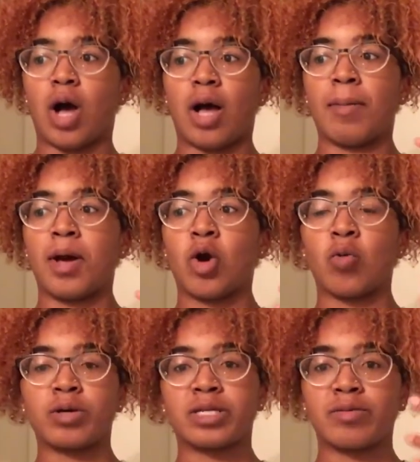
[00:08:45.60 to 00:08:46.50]
oh,
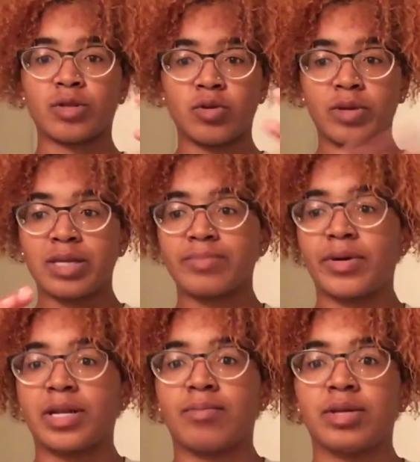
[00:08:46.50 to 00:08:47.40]
once every two weeks,
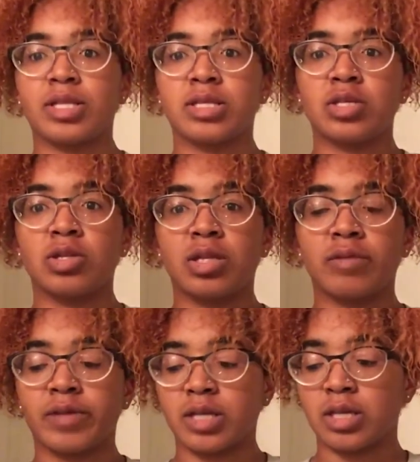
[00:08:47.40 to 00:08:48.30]
but I'm gonna just do the
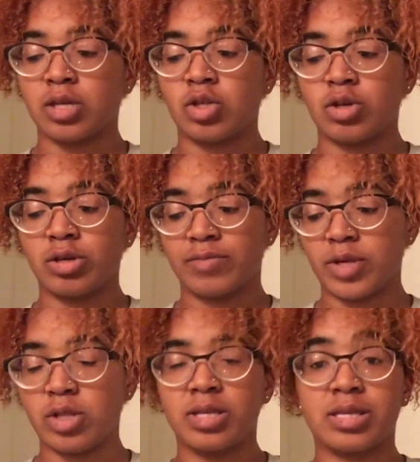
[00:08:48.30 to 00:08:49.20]
leave-in conditioner,
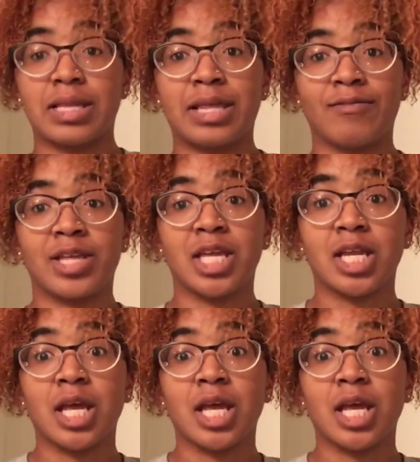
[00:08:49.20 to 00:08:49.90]
especially since I left it.